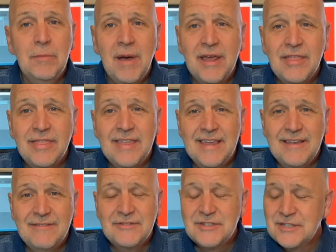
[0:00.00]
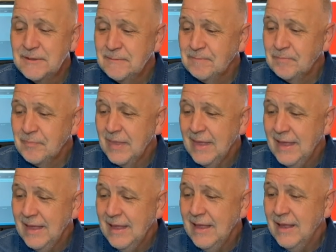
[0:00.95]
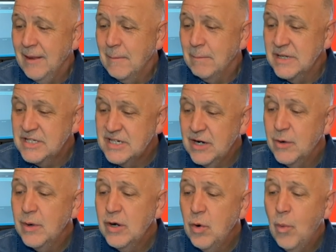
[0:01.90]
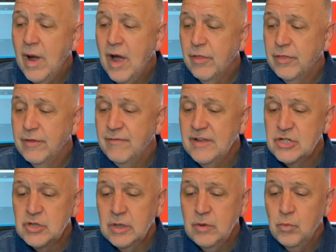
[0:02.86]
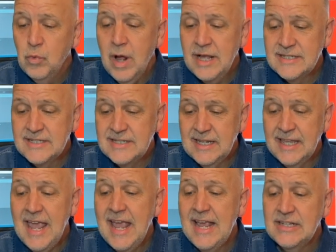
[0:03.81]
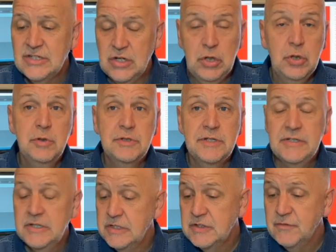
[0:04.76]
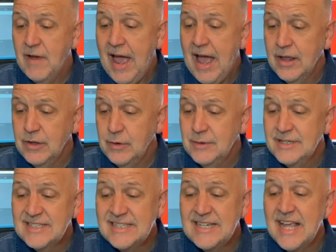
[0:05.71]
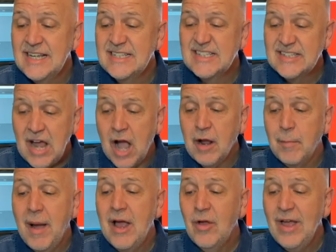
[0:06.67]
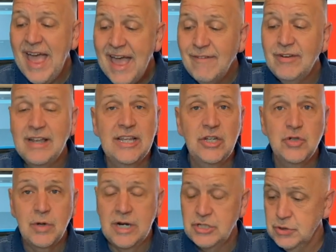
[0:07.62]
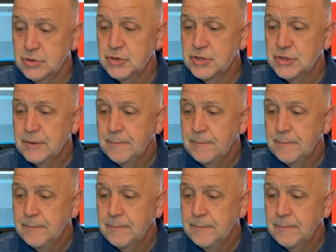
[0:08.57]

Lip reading: by thieves. Material wealth eventually rusts, decays, and loses its value. Instead, stockpile heavenly treasures